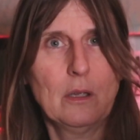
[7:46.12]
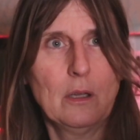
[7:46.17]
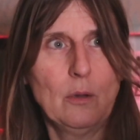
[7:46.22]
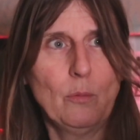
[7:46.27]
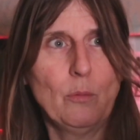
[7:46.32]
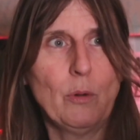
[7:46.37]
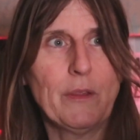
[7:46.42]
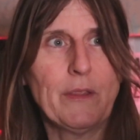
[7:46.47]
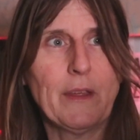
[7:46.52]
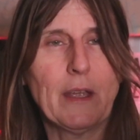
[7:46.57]

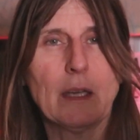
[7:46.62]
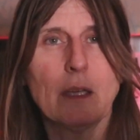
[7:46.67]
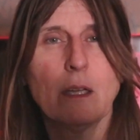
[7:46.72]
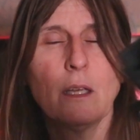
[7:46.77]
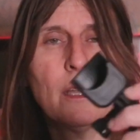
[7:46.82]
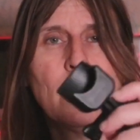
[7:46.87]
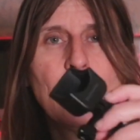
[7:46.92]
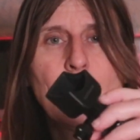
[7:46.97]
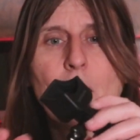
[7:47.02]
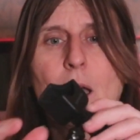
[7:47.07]
with it.
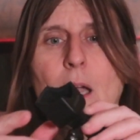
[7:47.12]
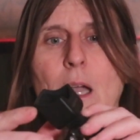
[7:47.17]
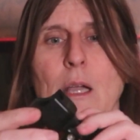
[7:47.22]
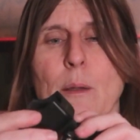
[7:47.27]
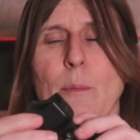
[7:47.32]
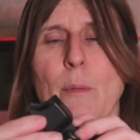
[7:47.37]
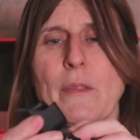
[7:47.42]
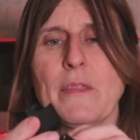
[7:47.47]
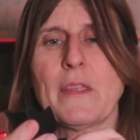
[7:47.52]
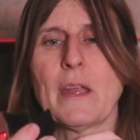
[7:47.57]

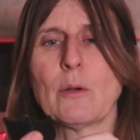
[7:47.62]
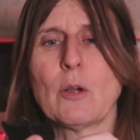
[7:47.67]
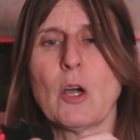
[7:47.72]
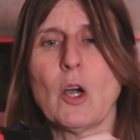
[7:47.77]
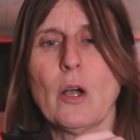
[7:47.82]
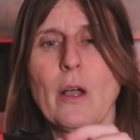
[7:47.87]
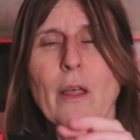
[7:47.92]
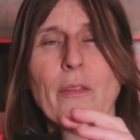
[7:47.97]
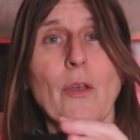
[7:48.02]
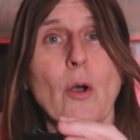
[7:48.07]
There are
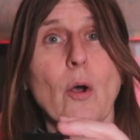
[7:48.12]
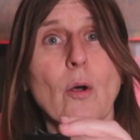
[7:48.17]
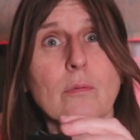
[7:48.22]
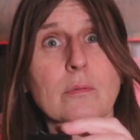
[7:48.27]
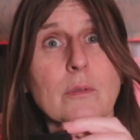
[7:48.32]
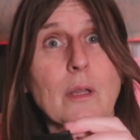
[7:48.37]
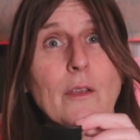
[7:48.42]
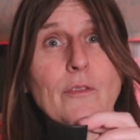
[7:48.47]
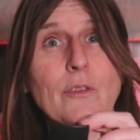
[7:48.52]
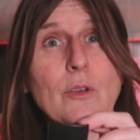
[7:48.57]
other
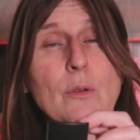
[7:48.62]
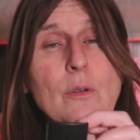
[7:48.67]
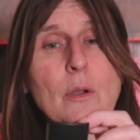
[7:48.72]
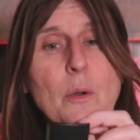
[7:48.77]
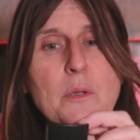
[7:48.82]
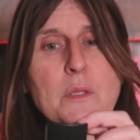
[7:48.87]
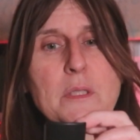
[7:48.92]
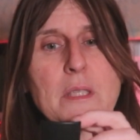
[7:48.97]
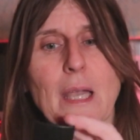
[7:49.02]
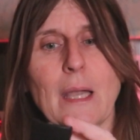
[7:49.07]
old, if you go
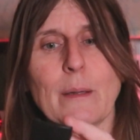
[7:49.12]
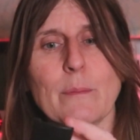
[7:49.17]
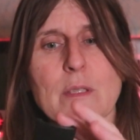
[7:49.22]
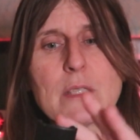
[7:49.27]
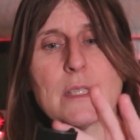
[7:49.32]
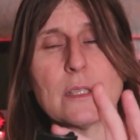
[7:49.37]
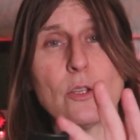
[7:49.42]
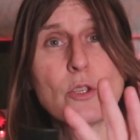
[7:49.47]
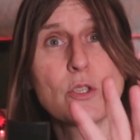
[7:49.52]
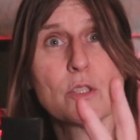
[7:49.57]
onto
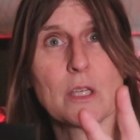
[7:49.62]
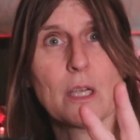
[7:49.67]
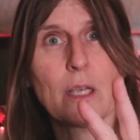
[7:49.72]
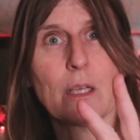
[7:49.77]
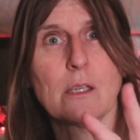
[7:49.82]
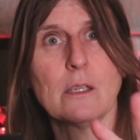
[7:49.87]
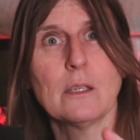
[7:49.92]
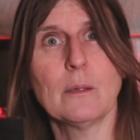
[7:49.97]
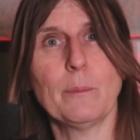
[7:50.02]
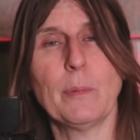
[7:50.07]
Amazon and
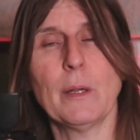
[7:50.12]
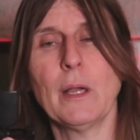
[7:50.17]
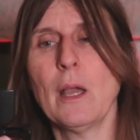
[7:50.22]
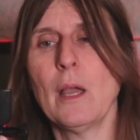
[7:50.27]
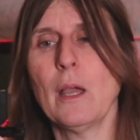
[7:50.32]
check up